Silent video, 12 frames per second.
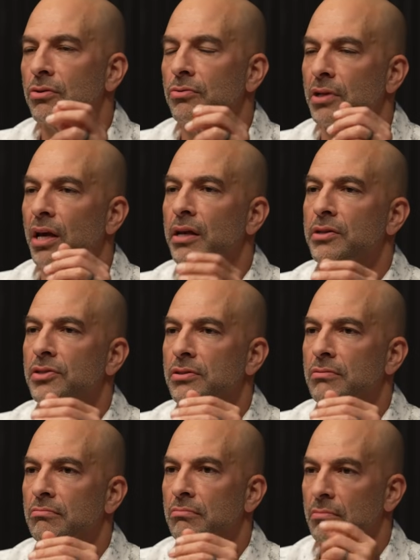who
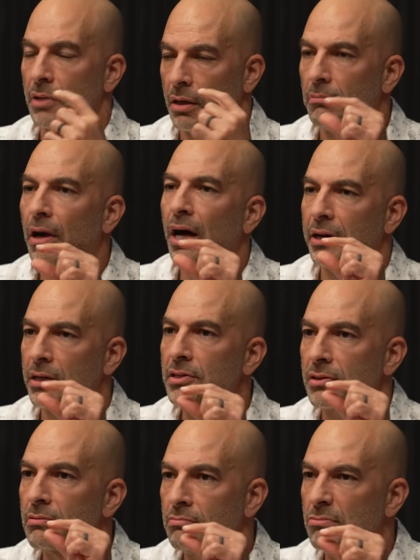takes a
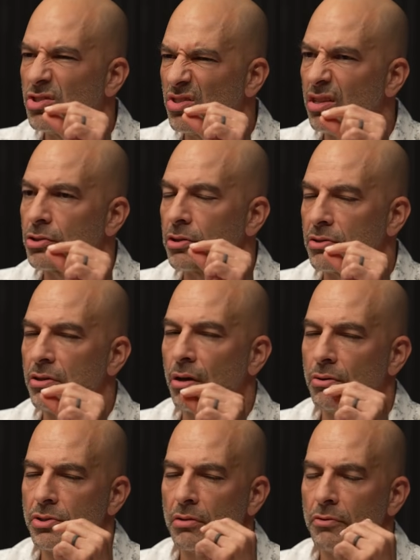modest, judicious
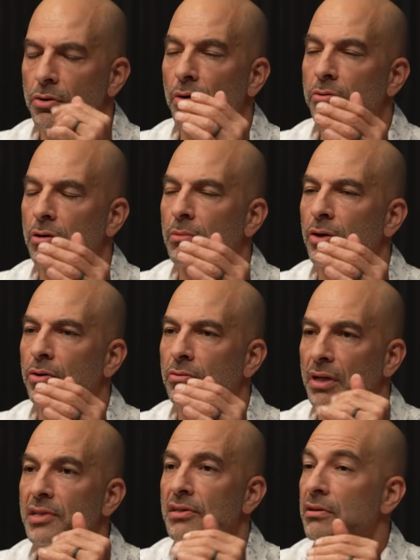dose yeah. of growth hormone who
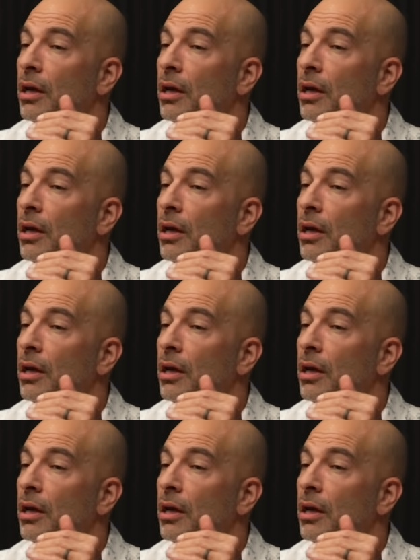doesn't